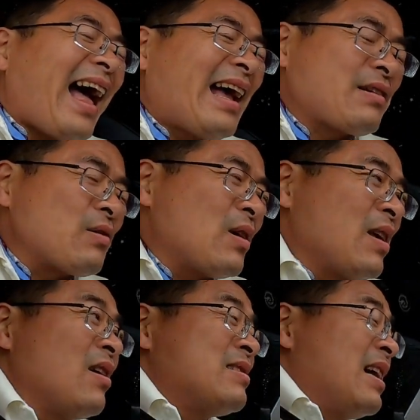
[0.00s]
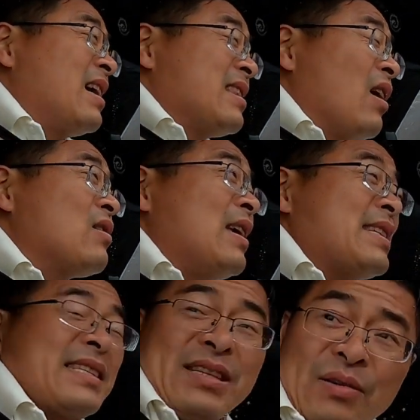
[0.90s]
I don't know the road
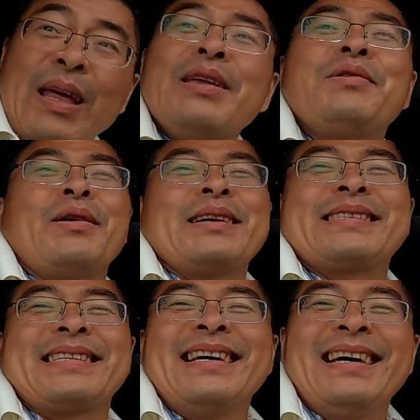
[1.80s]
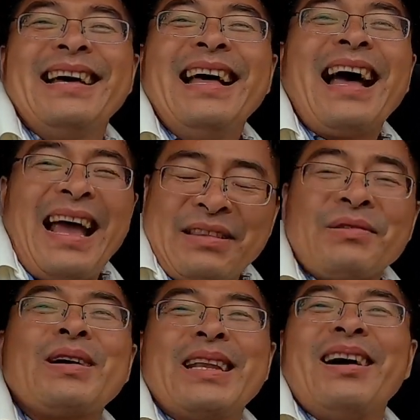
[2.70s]
is so dangerous. I
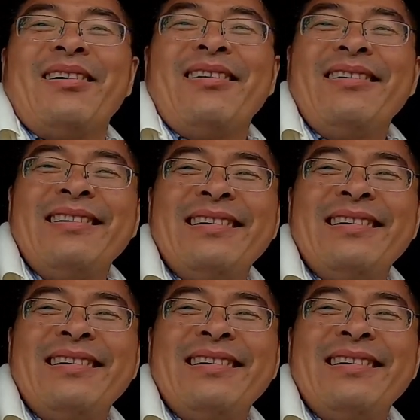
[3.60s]
don't know.